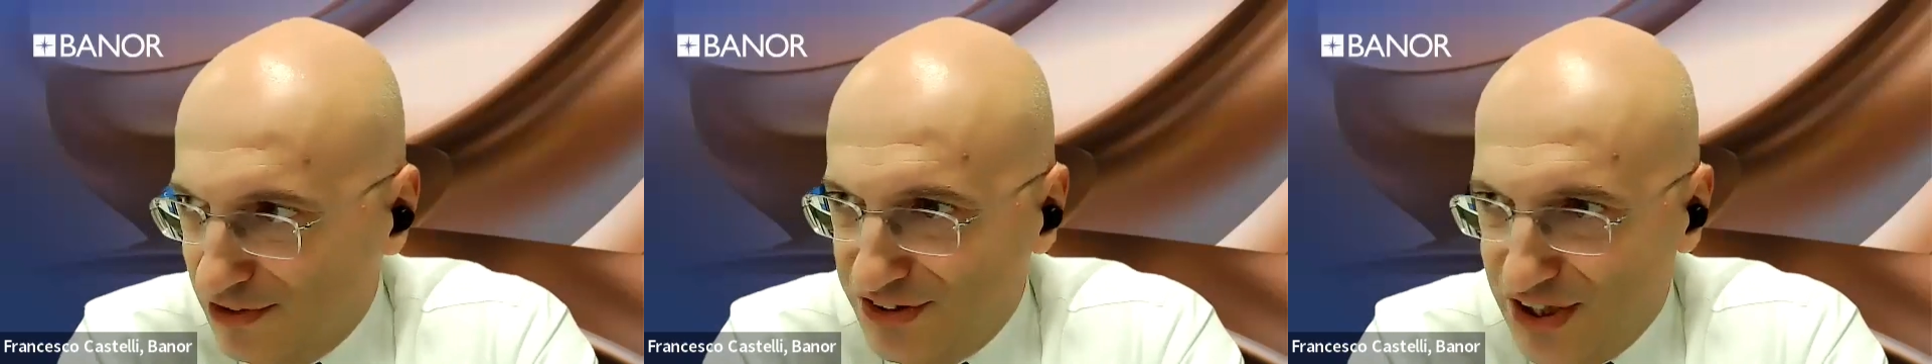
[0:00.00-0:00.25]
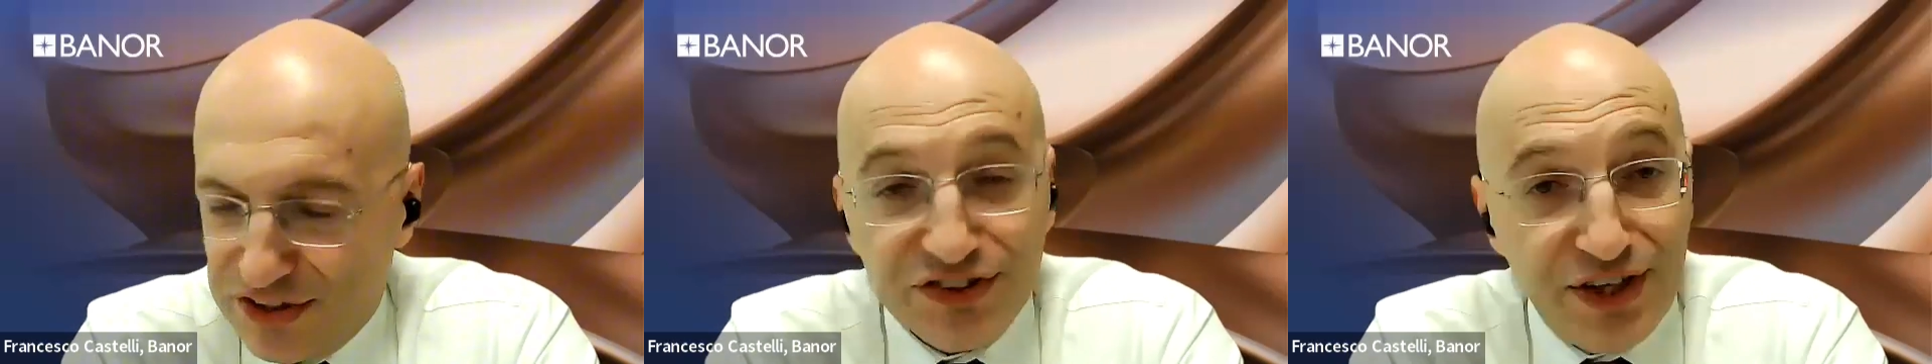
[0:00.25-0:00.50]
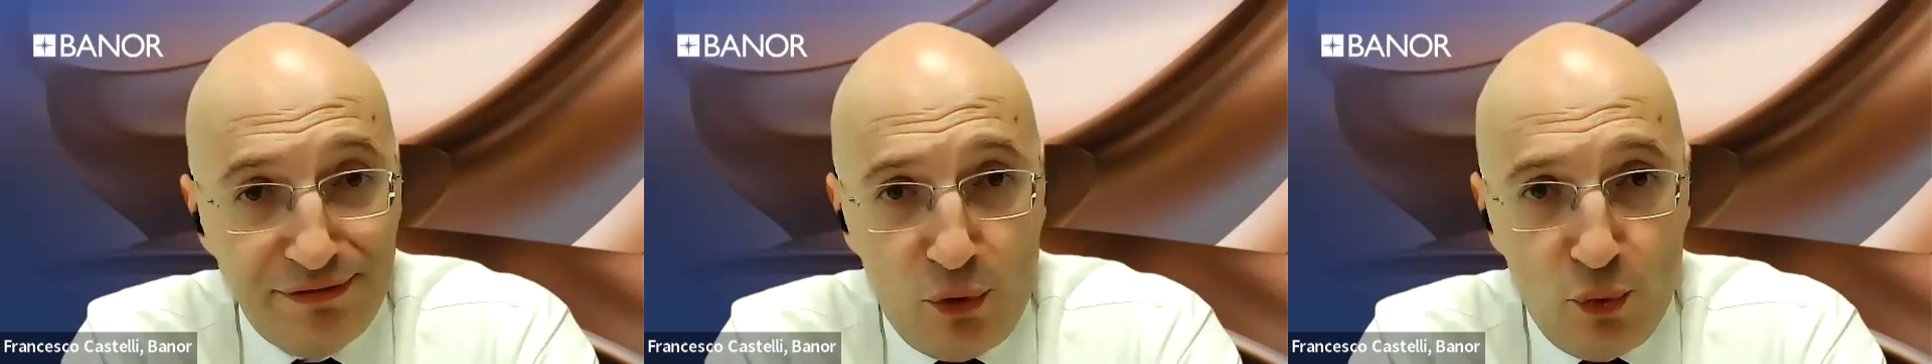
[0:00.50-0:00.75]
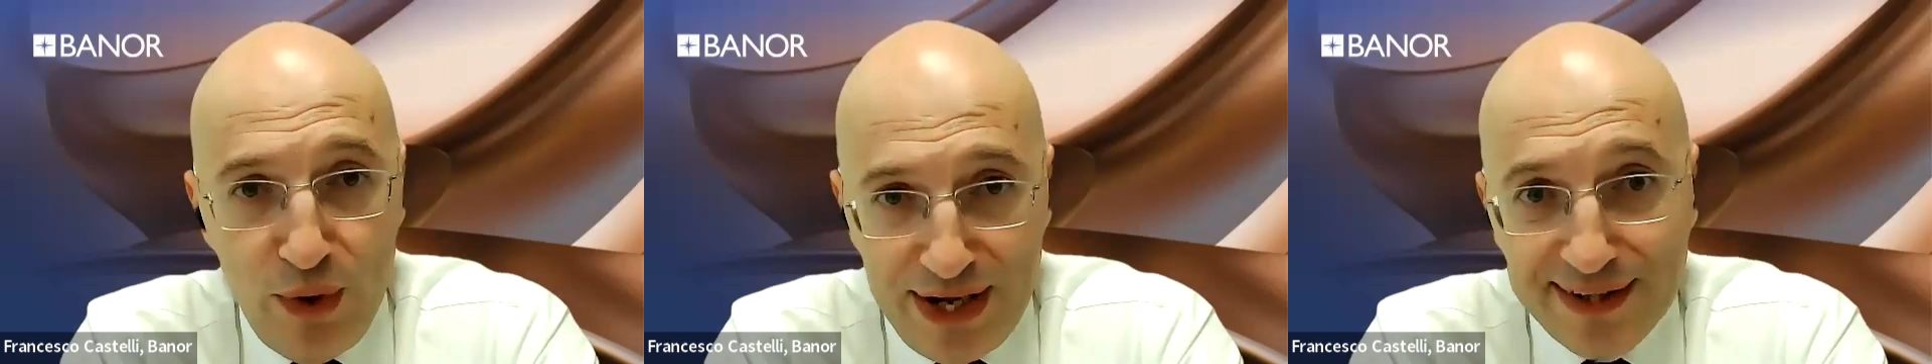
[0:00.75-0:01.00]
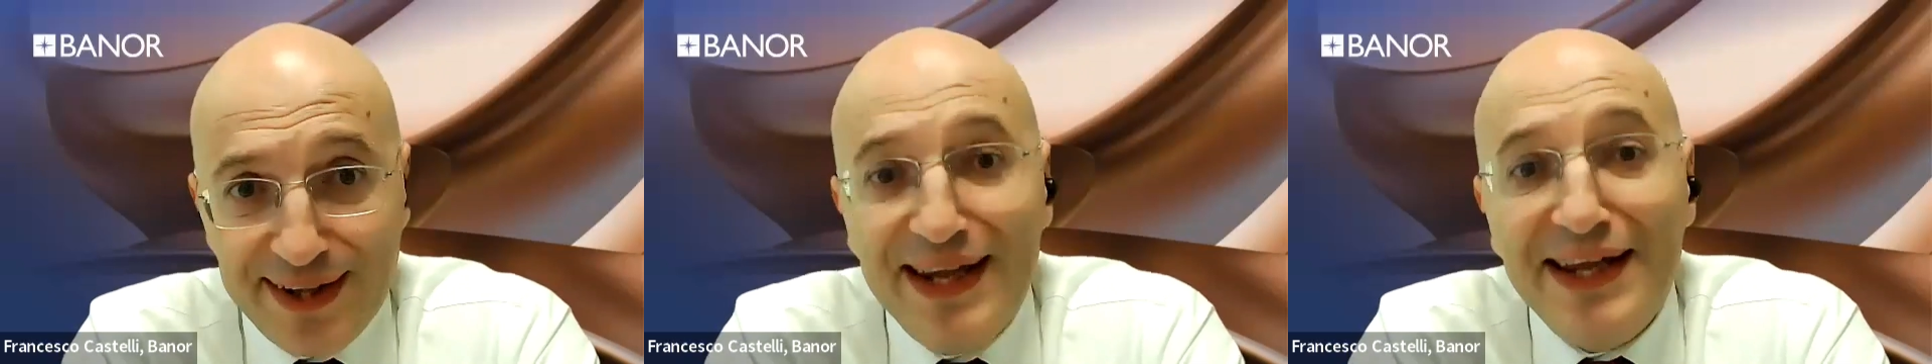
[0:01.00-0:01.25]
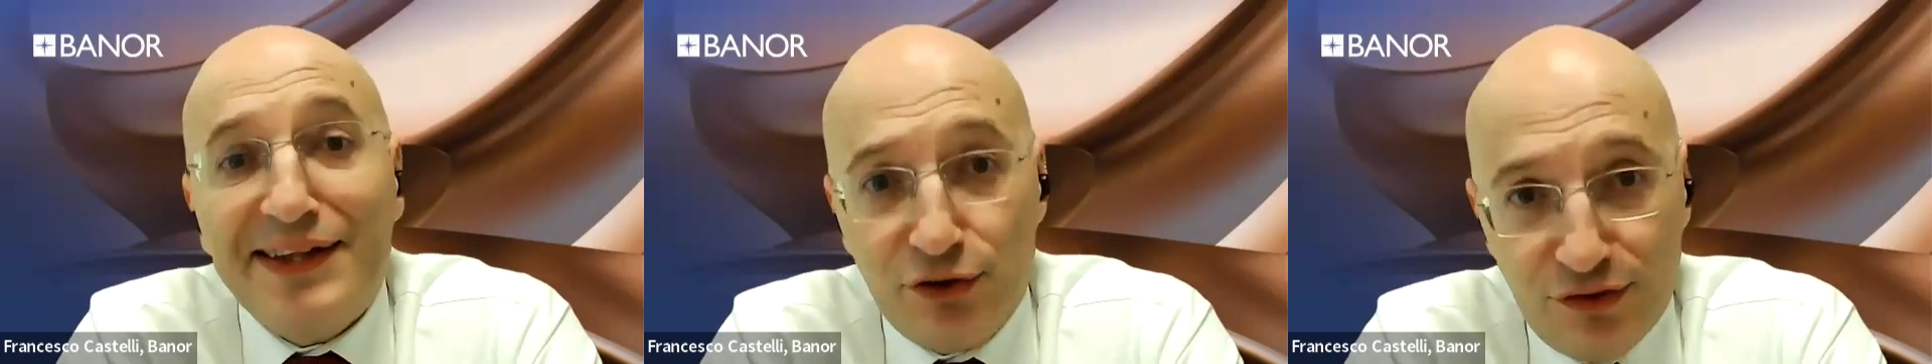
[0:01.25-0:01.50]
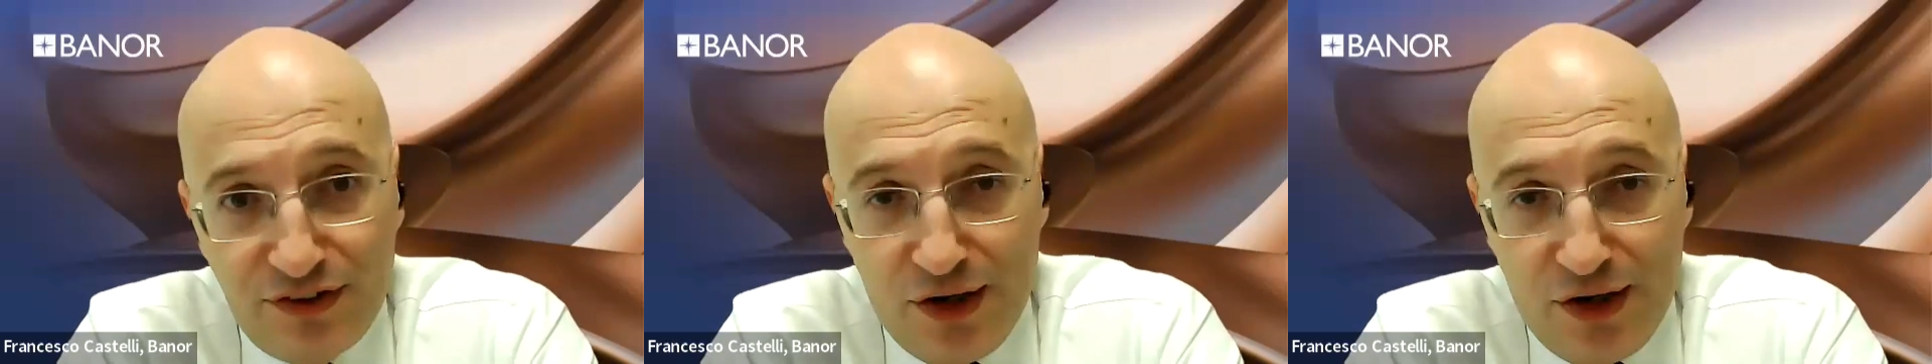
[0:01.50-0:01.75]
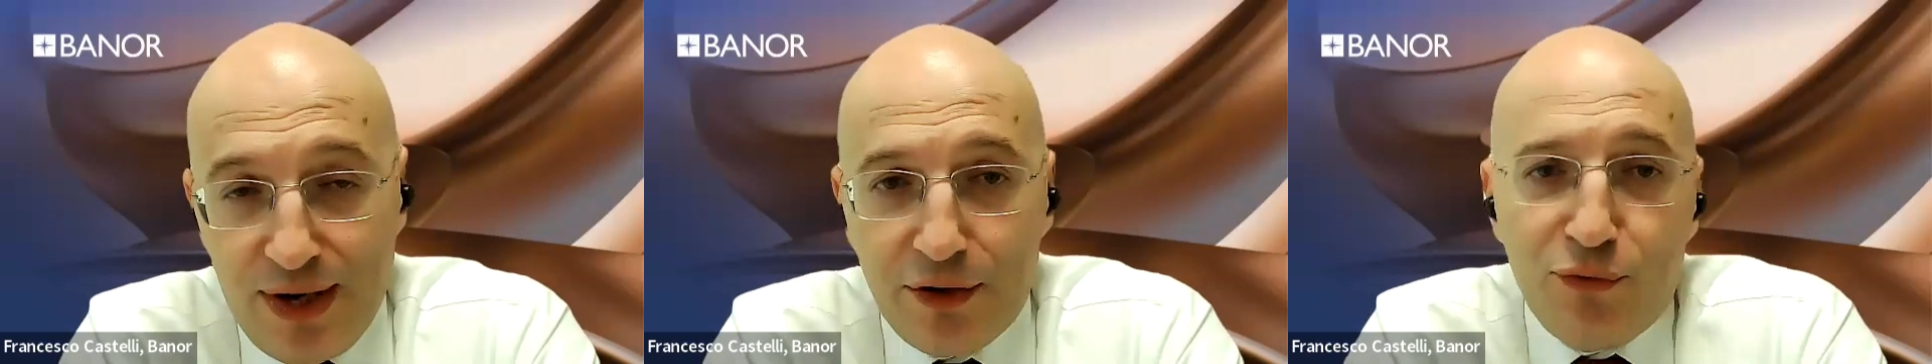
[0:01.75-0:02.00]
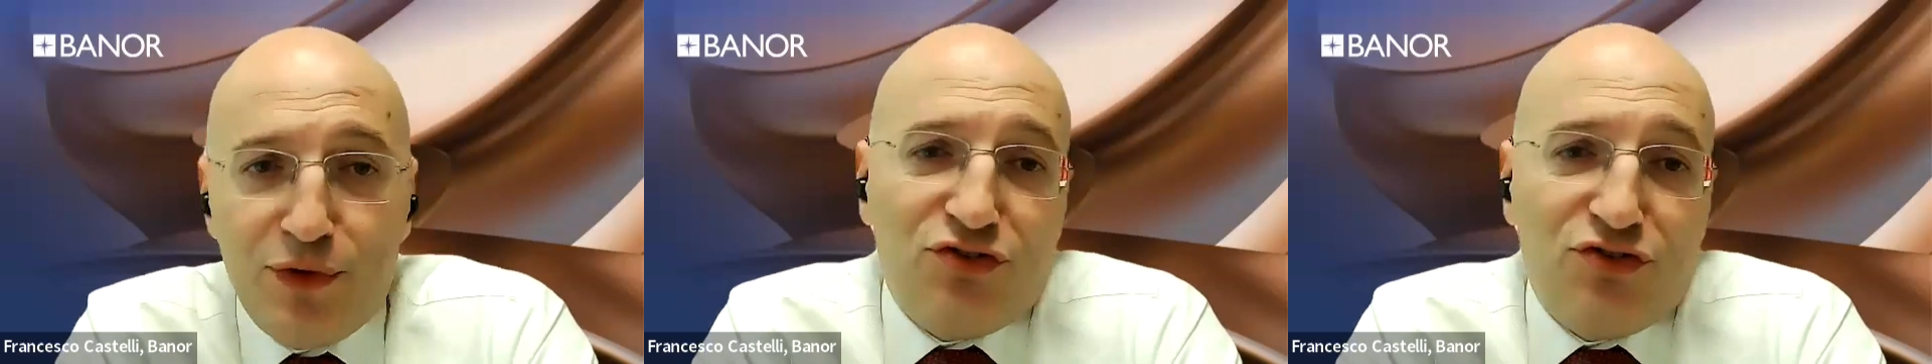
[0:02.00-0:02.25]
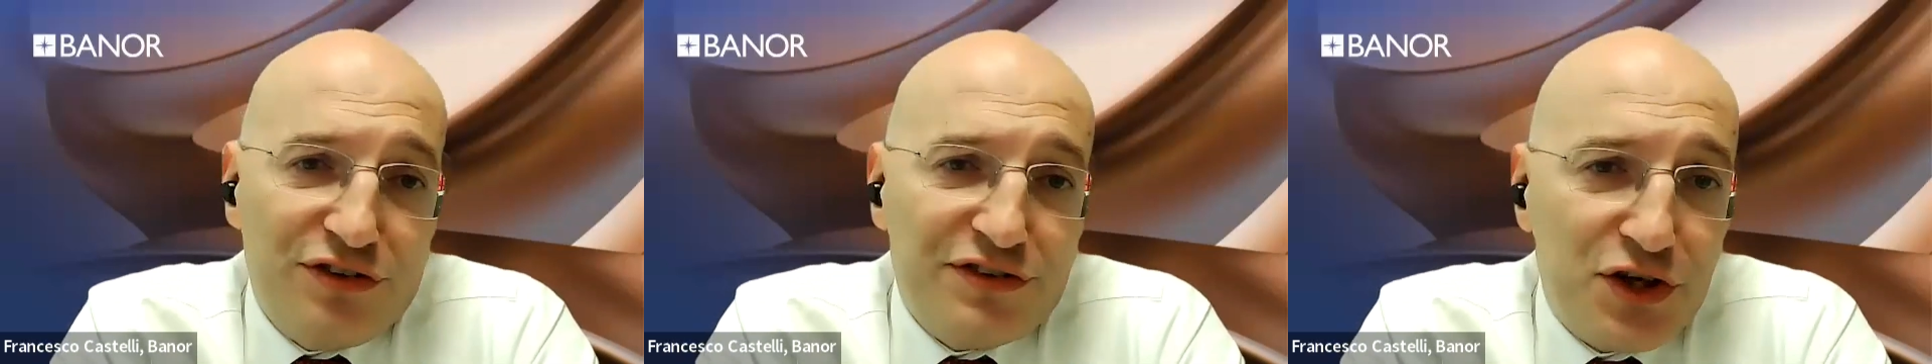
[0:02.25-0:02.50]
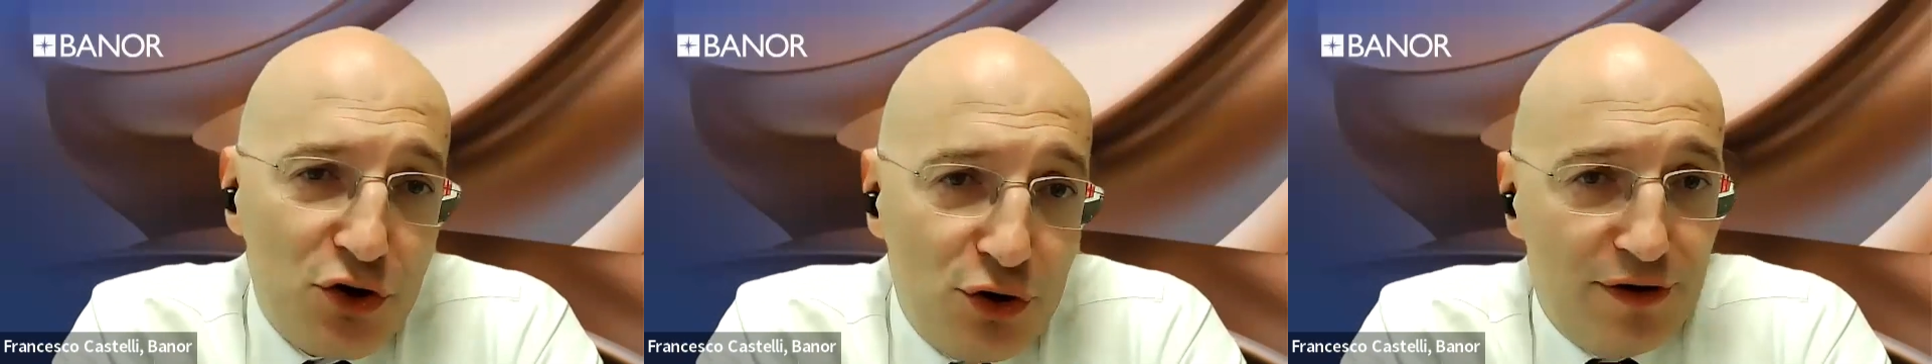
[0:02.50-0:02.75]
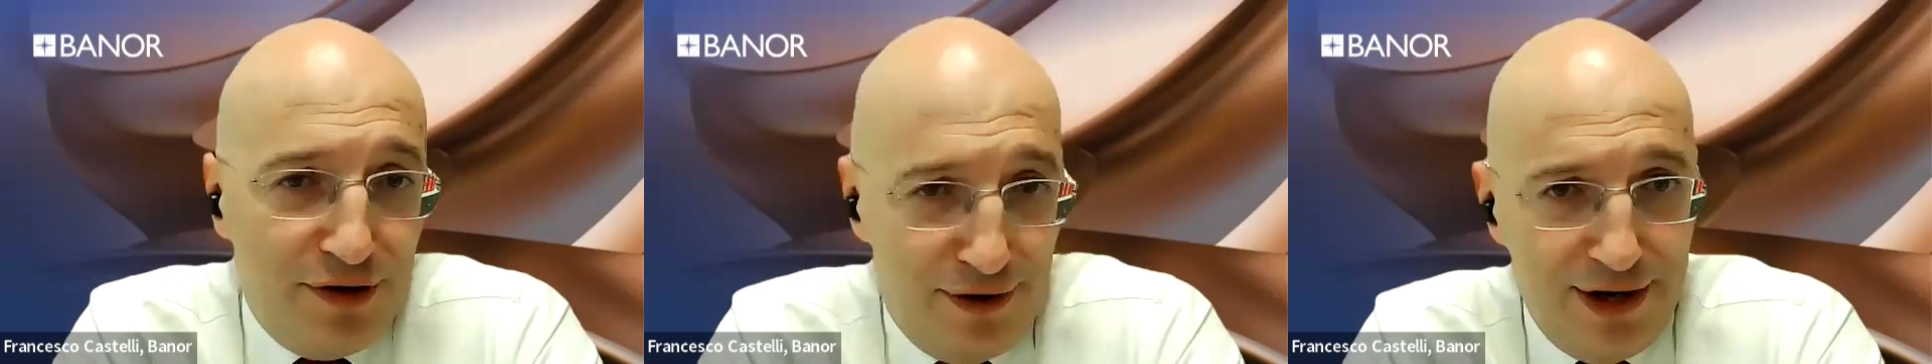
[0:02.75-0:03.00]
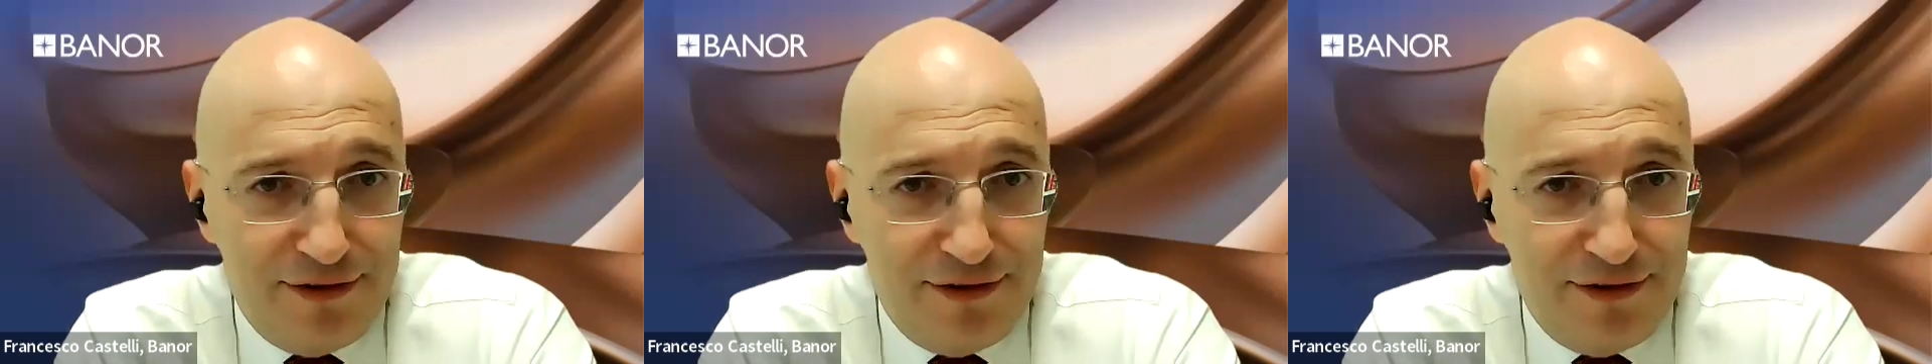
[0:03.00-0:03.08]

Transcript: 6-7 weeks is continuing, which is good,